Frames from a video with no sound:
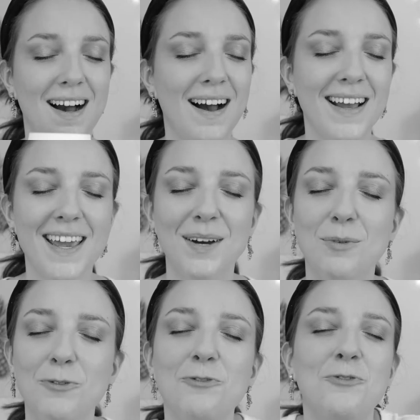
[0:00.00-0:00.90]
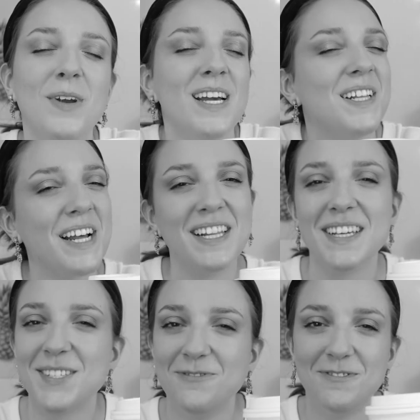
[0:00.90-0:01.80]
I am feeling
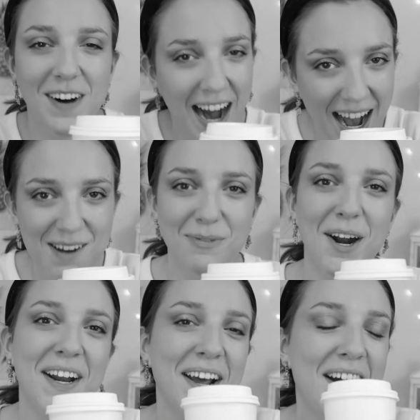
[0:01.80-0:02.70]
this vibe right